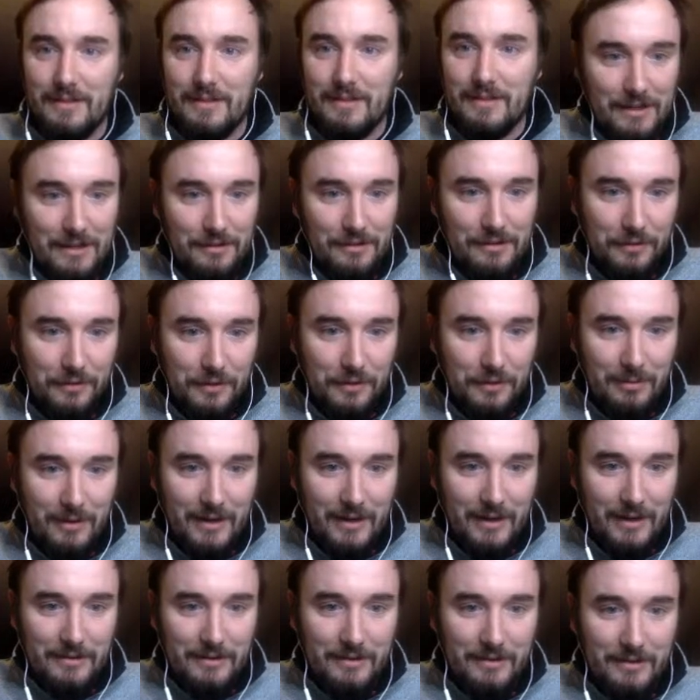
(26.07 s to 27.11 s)
the days feel
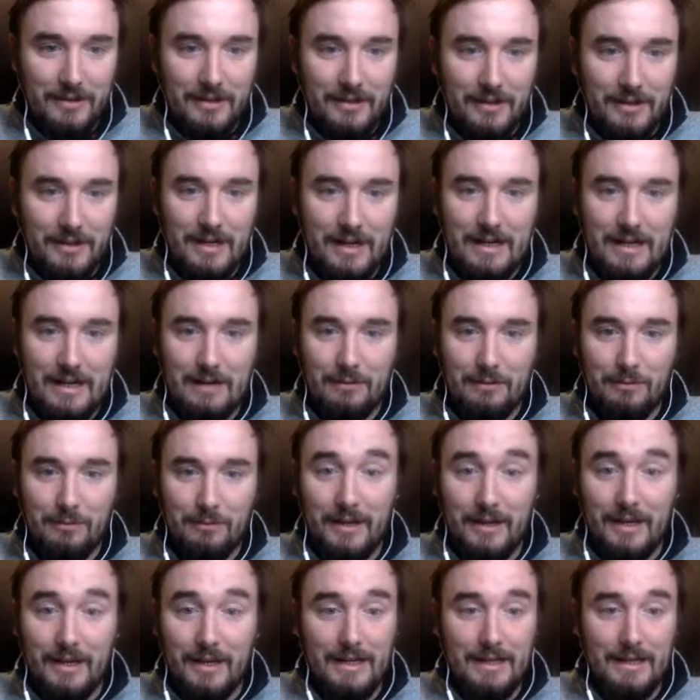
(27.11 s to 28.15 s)
brighter.
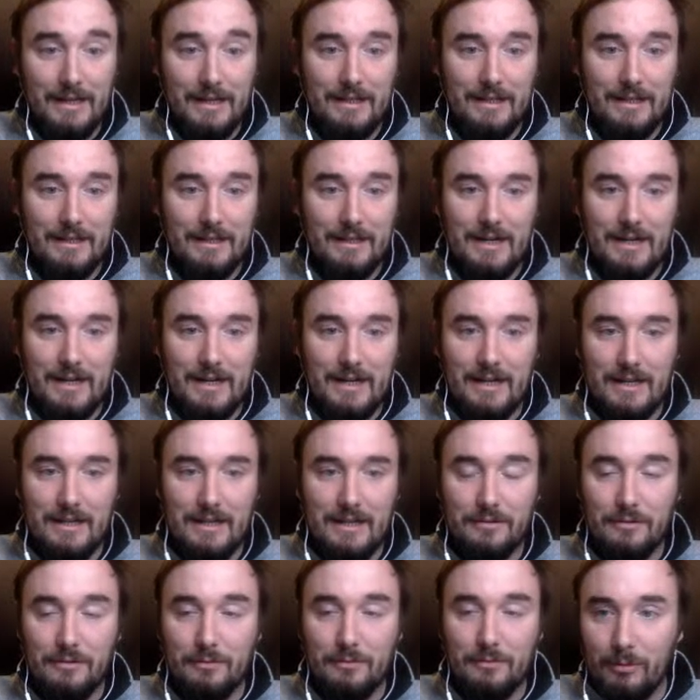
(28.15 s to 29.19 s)
We're getting
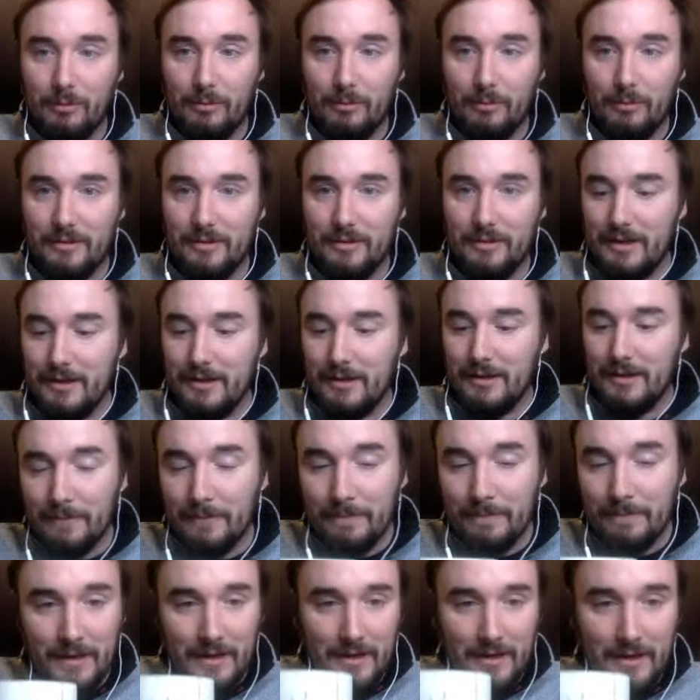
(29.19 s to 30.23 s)
into the warmer part of the
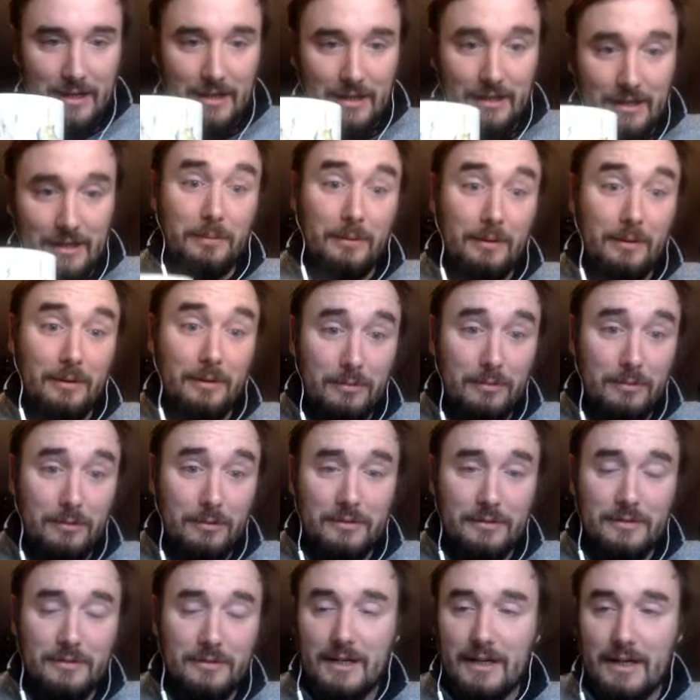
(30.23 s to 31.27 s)
year. In this part of the
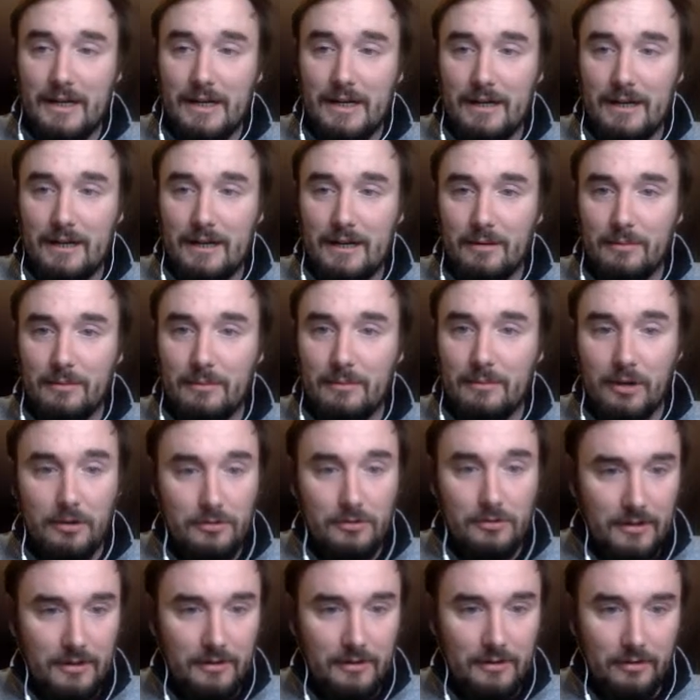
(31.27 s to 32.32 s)
world, the
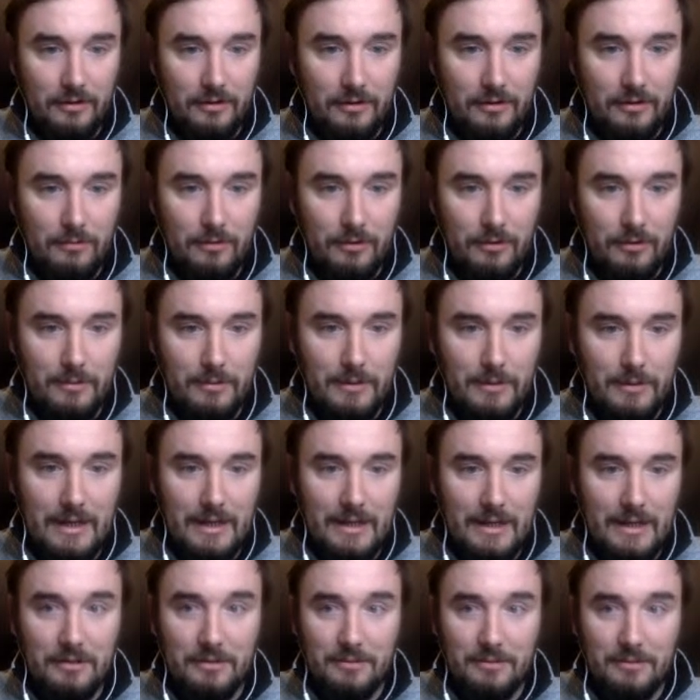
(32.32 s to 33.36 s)
ocean is starting to warm
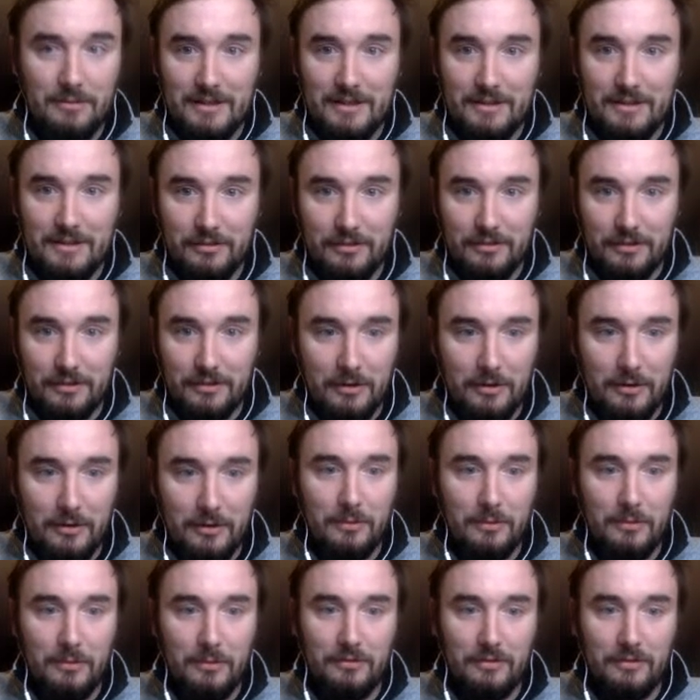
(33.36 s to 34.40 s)
a little bit,
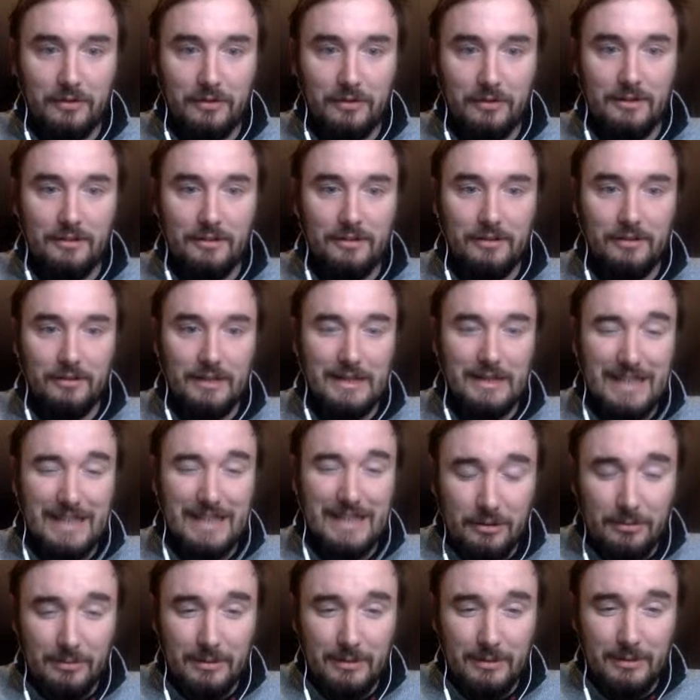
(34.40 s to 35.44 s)
so we're starting to see a
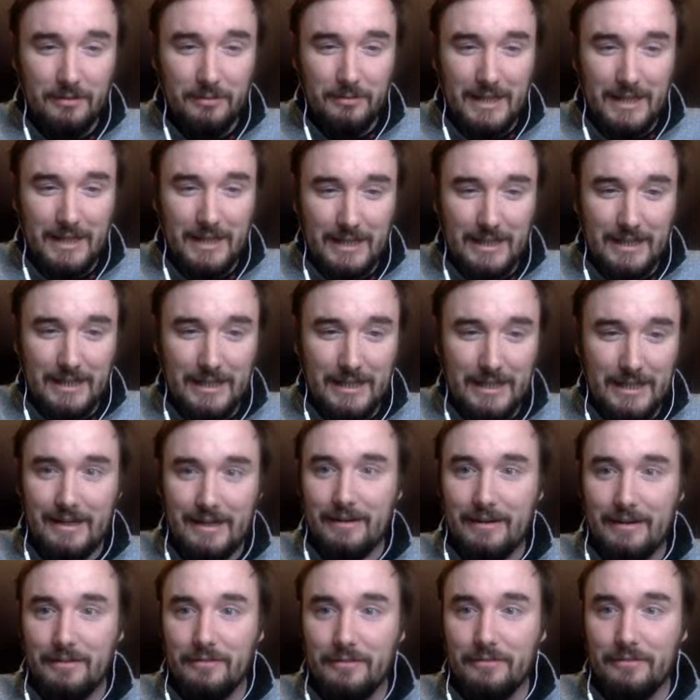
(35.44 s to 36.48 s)
little bit of the
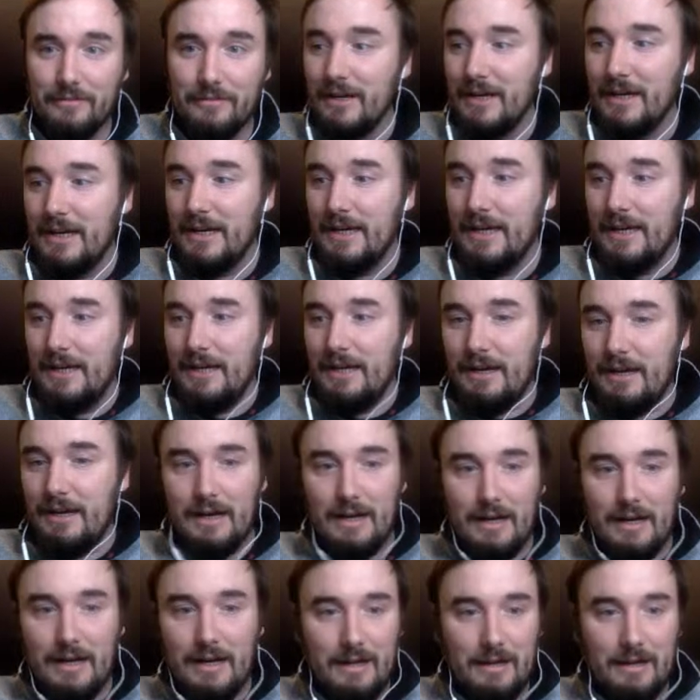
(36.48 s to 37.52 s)
beginning of
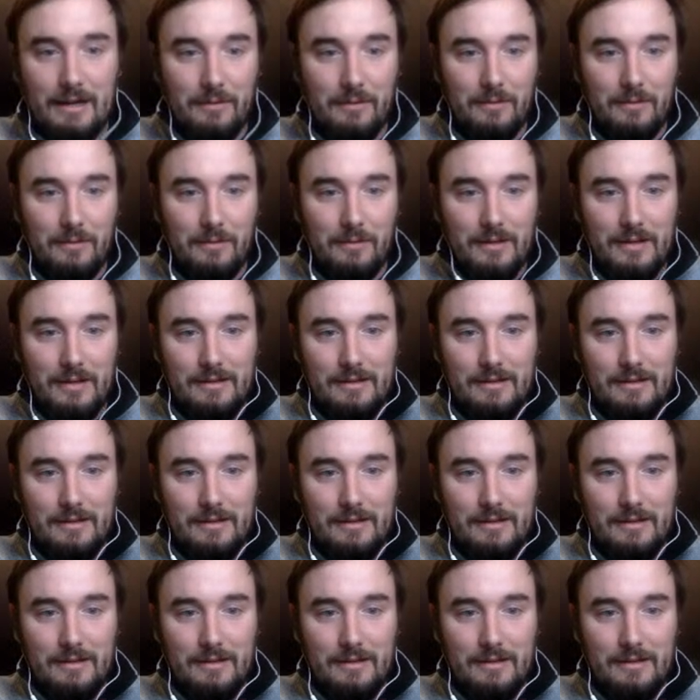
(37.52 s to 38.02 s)
that